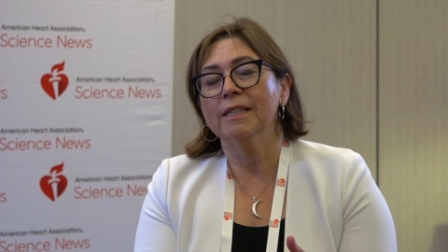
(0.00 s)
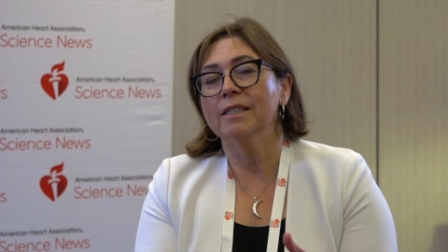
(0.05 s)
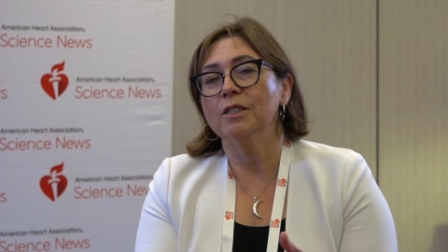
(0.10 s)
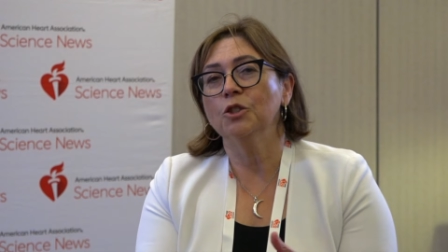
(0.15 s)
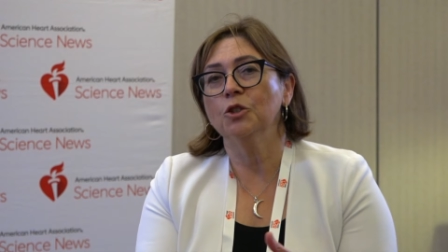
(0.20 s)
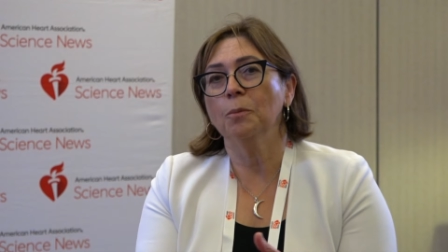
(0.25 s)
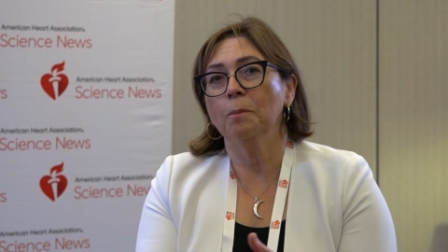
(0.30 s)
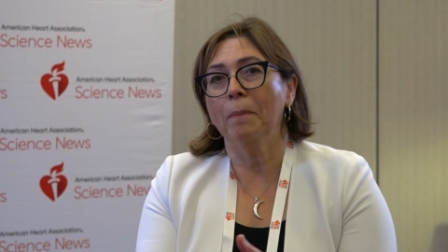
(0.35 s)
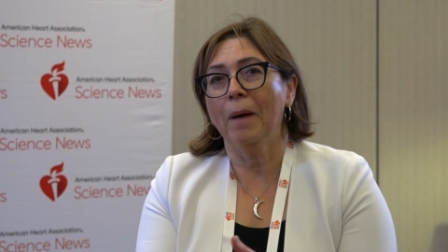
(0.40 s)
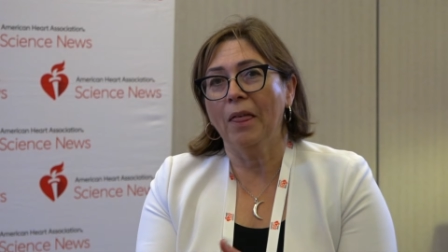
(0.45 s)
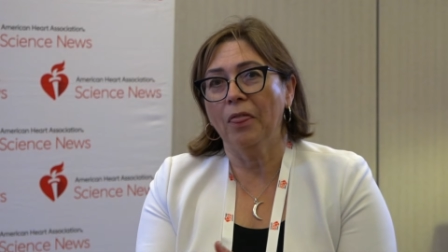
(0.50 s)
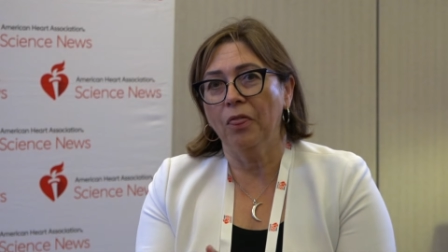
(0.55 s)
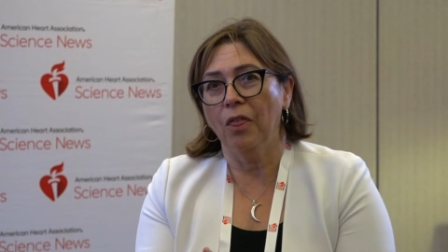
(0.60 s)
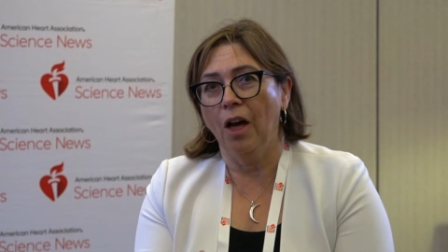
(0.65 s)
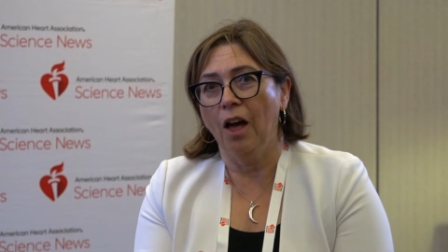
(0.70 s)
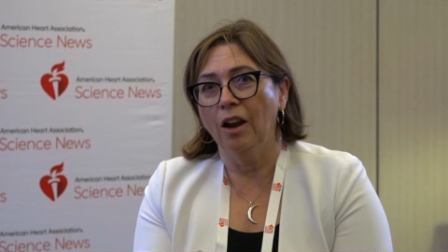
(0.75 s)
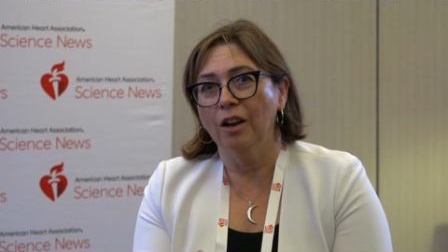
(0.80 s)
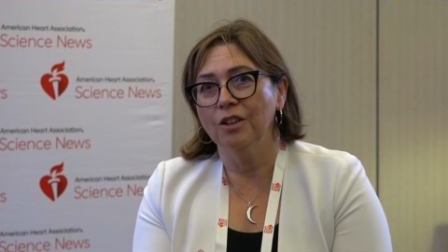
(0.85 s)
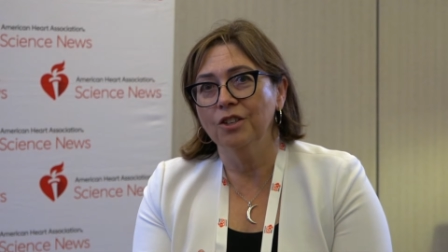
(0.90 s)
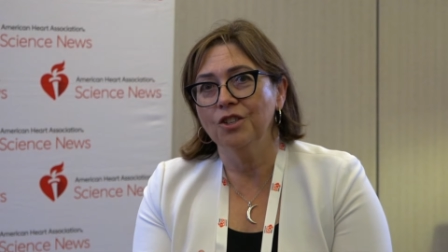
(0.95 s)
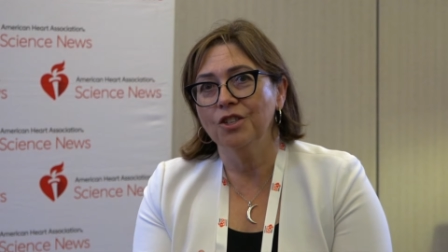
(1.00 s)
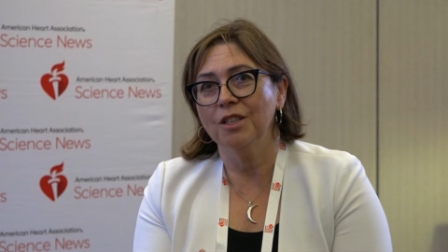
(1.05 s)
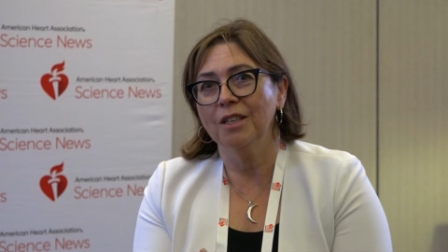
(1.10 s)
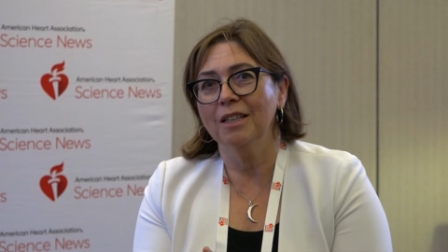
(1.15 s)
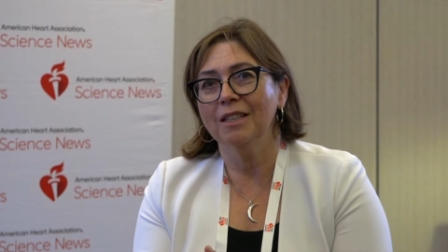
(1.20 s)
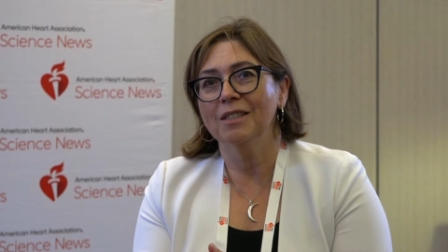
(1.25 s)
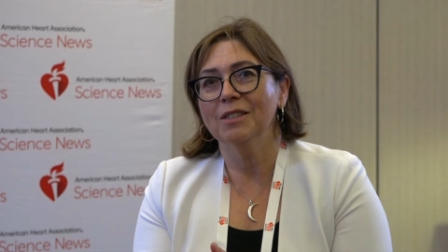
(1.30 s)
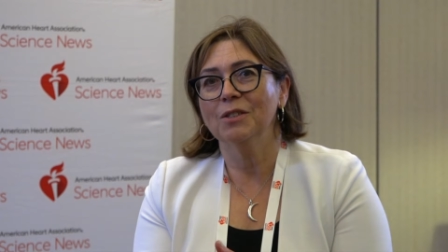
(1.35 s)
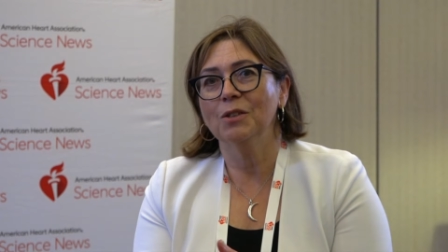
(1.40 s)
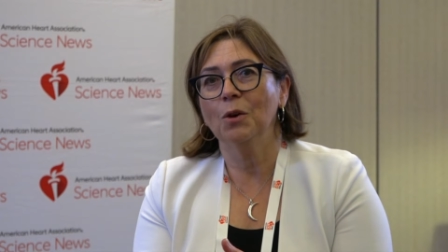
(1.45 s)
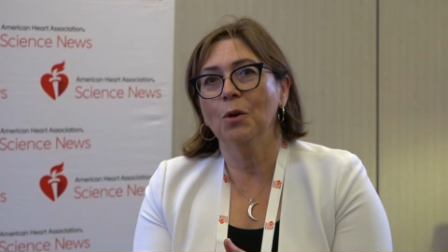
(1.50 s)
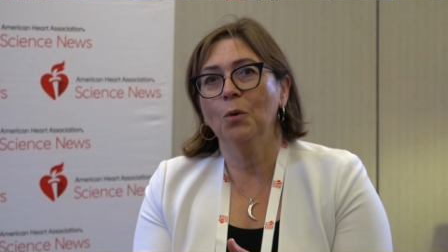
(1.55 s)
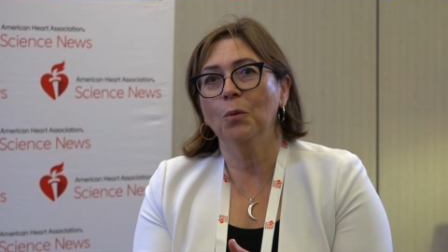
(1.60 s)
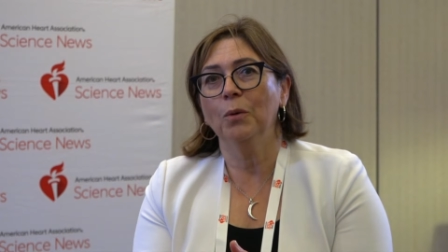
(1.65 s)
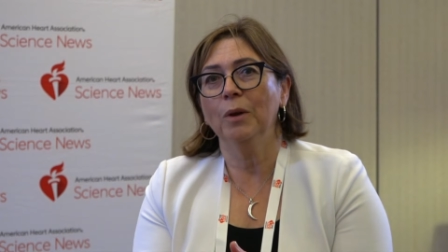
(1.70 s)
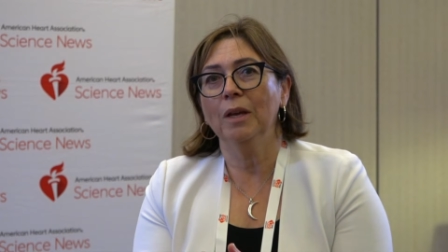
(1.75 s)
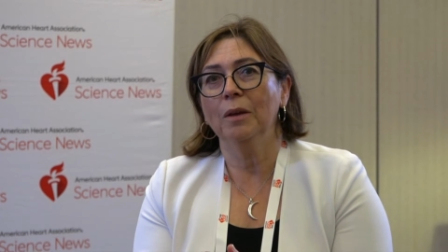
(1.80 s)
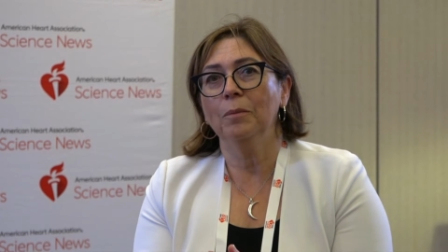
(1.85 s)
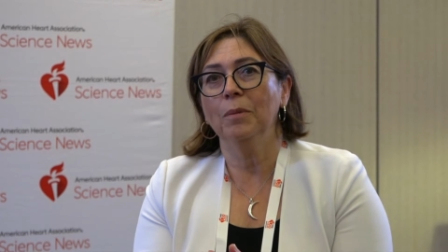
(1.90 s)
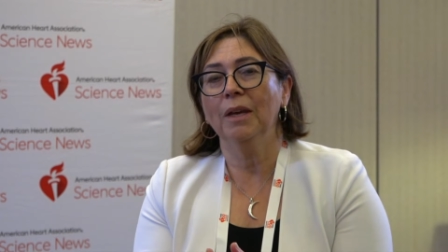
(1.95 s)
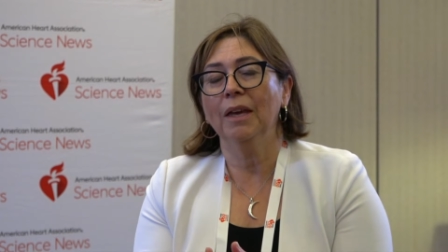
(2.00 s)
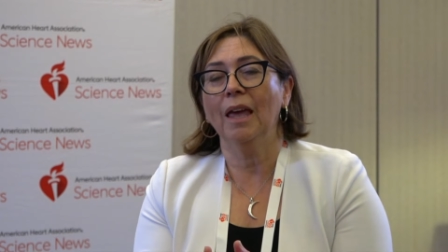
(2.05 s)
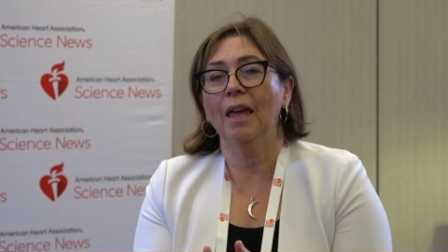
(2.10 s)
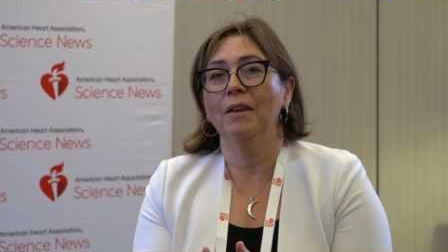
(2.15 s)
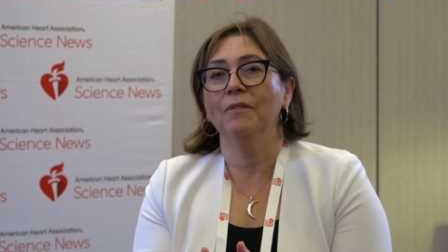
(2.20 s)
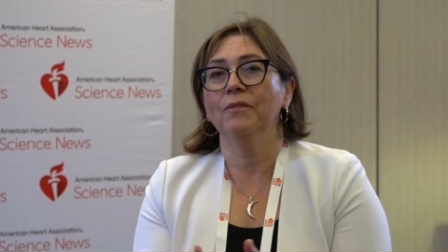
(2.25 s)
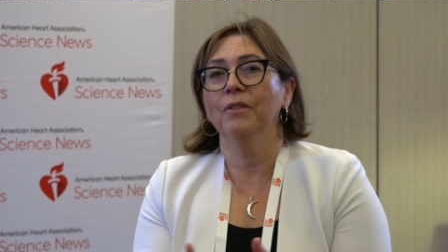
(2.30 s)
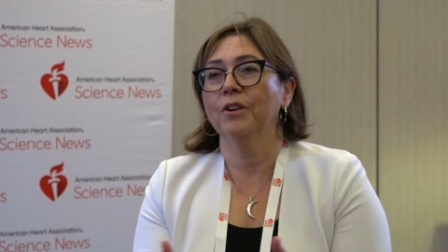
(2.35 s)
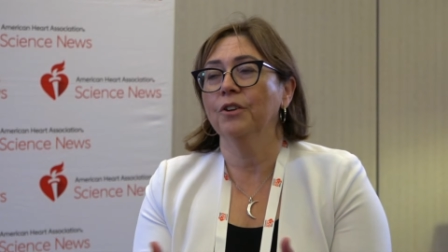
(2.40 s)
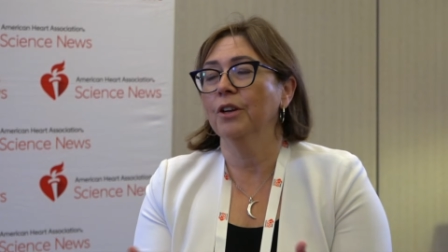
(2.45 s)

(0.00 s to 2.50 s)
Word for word: took us into pathology, so we became